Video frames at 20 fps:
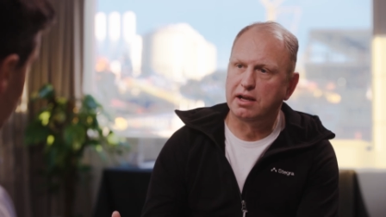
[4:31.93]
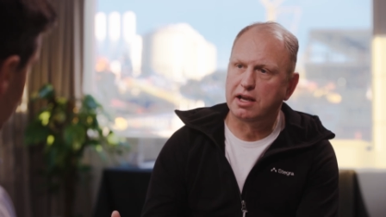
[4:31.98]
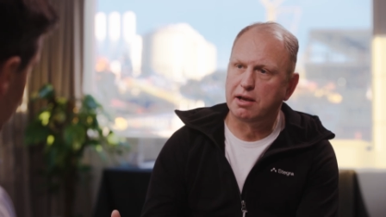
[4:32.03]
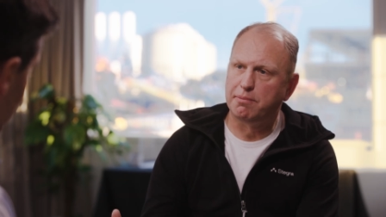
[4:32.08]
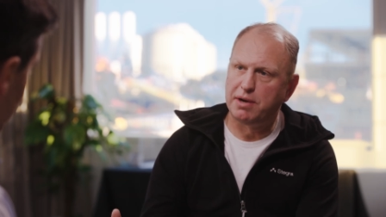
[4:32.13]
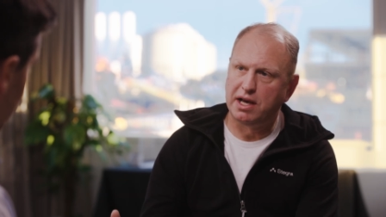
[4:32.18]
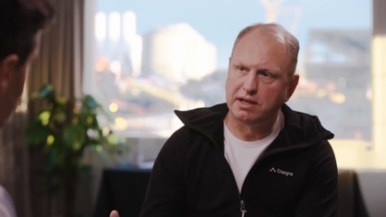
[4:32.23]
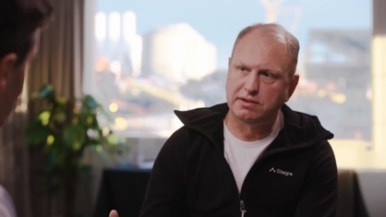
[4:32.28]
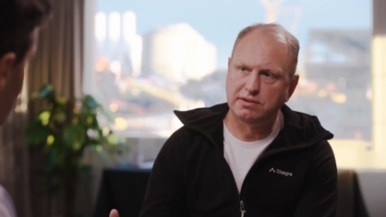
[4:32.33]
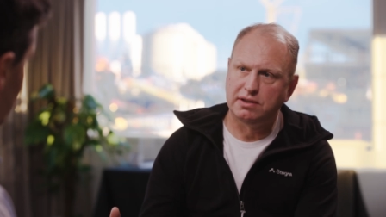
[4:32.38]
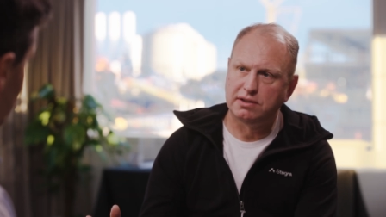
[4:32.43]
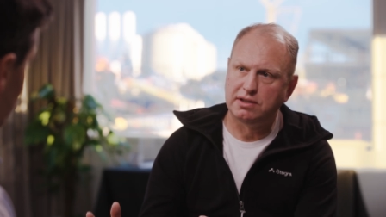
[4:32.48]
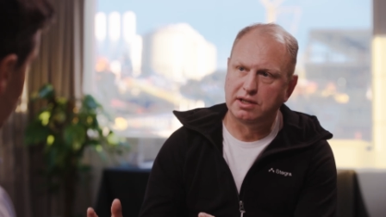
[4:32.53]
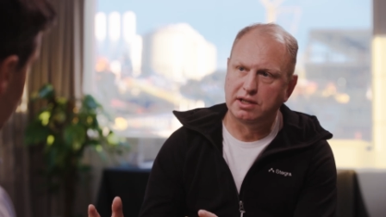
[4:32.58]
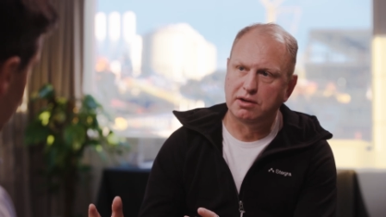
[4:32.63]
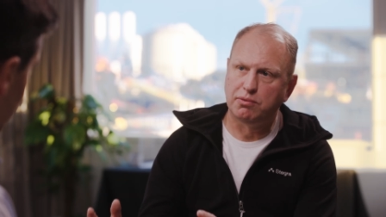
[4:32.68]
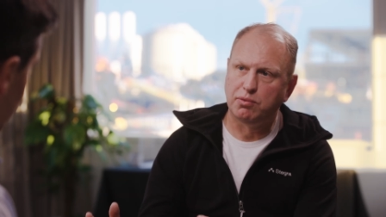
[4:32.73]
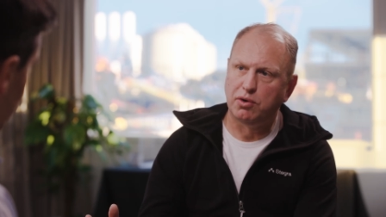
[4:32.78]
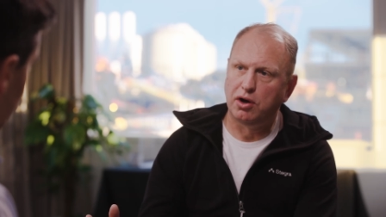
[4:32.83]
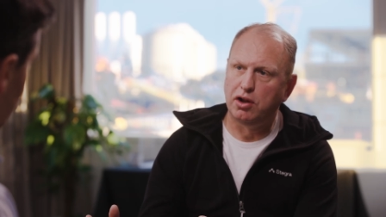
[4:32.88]
capacity in
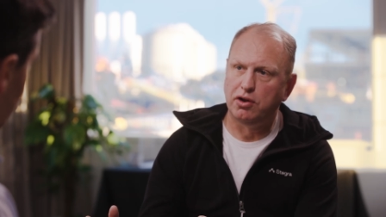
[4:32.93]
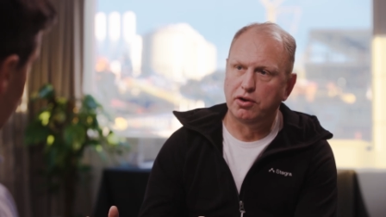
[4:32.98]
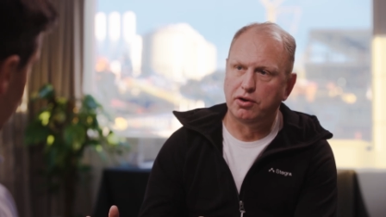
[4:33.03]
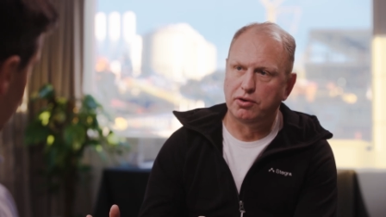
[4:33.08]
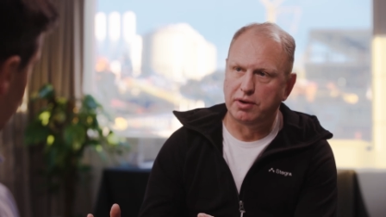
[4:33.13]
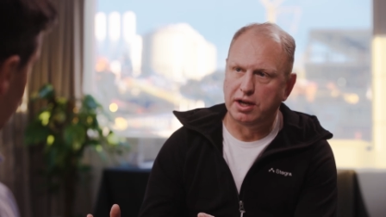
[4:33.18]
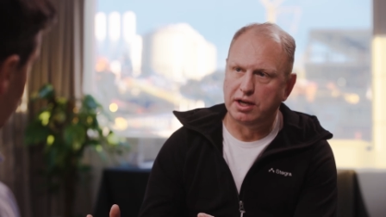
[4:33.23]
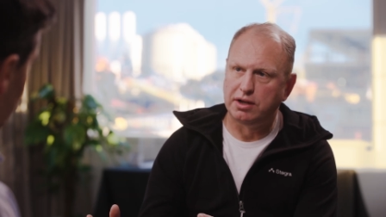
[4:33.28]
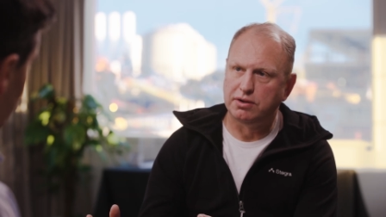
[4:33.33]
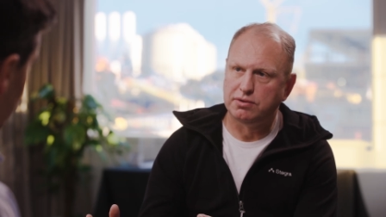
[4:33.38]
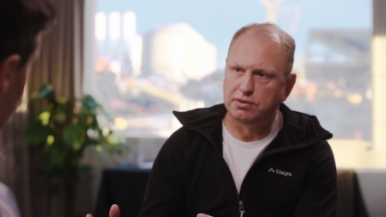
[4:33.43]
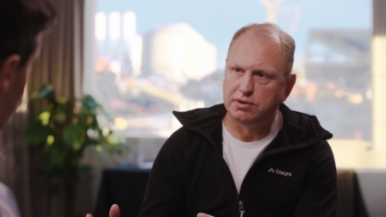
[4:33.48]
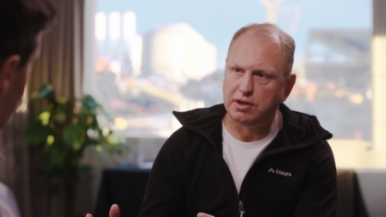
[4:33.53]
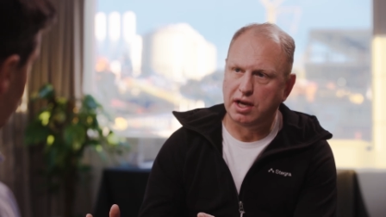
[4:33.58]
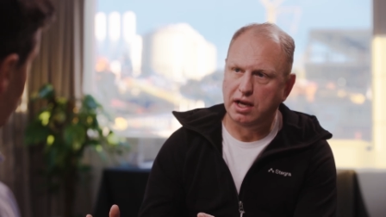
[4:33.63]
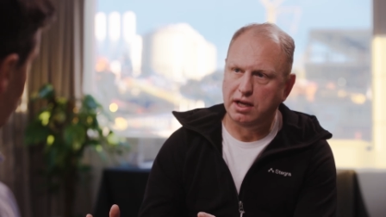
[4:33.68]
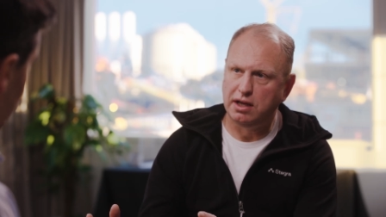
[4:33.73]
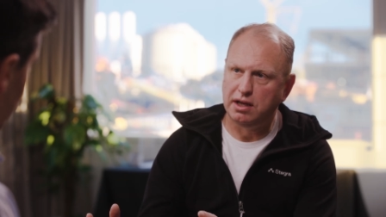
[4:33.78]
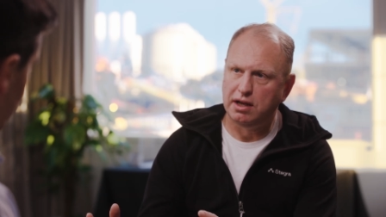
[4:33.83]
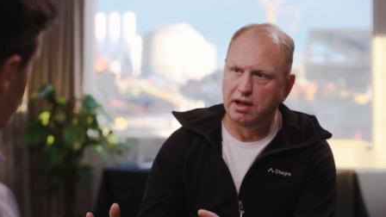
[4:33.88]
the world already
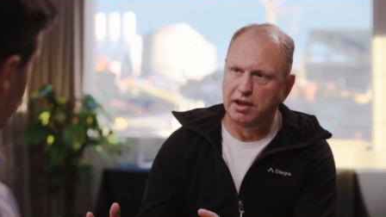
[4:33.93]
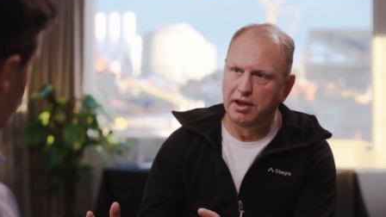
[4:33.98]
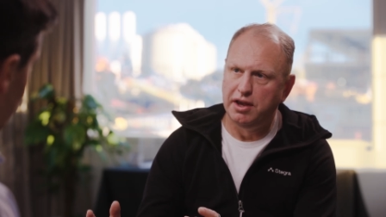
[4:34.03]
today,